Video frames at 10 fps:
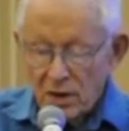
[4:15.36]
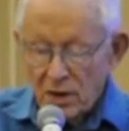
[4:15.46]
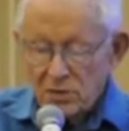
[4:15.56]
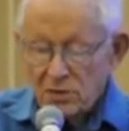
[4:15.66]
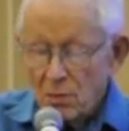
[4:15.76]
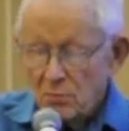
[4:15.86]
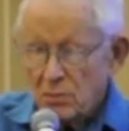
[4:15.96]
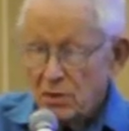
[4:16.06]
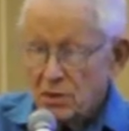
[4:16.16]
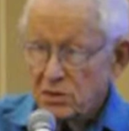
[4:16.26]
Some
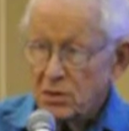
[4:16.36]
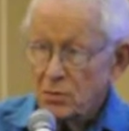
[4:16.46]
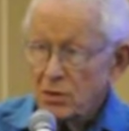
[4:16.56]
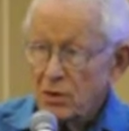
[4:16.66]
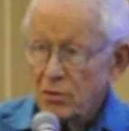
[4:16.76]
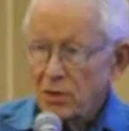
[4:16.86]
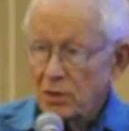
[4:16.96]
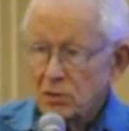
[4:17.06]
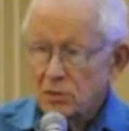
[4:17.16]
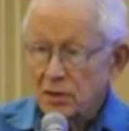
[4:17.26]
similar
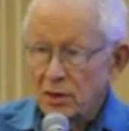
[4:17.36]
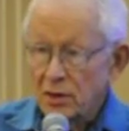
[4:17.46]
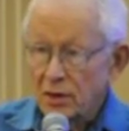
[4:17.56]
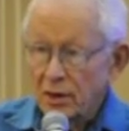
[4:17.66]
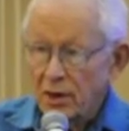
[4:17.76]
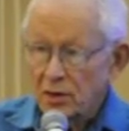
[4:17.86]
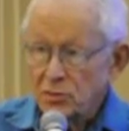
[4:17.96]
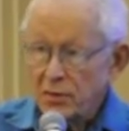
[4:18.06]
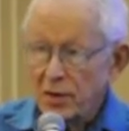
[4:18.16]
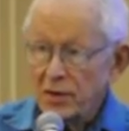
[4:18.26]

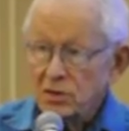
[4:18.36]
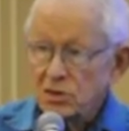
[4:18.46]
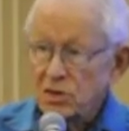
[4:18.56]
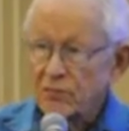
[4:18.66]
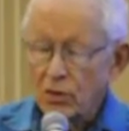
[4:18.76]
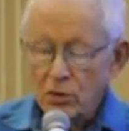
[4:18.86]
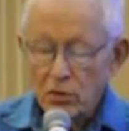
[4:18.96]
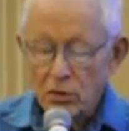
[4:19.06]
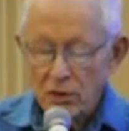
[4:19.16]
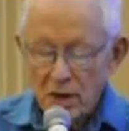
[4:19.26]
experiences have
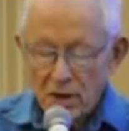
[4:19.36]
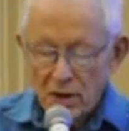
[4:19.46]
occurred